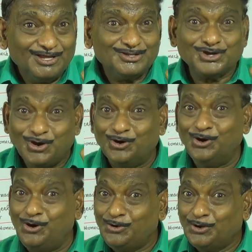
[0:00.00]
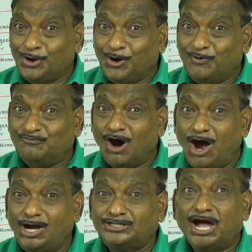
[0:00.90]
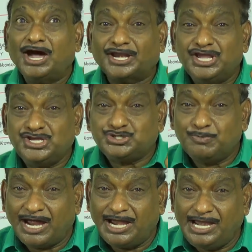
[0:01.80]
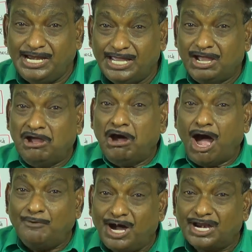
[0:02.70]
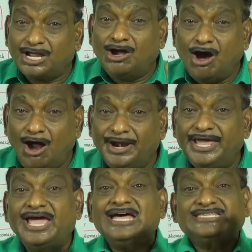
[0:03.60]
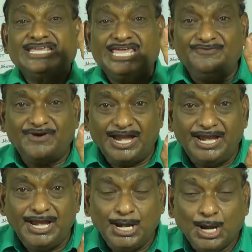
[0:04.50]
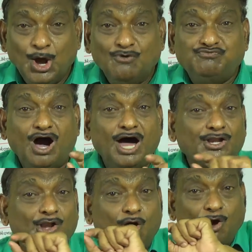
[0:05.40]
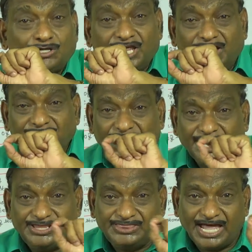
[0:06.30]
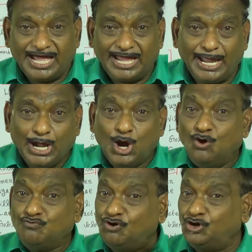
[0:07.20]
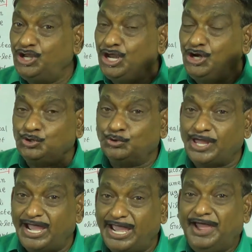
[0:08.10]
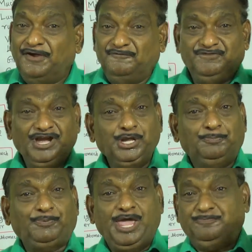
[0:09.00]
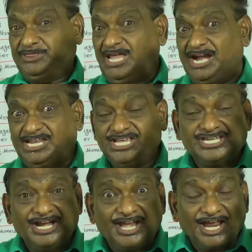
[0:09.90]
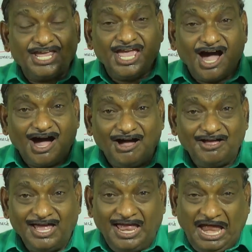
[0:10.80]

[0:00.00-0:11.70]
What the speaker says: So, what arrangement our God has given for not entering the food into the windpipe, that is trachea.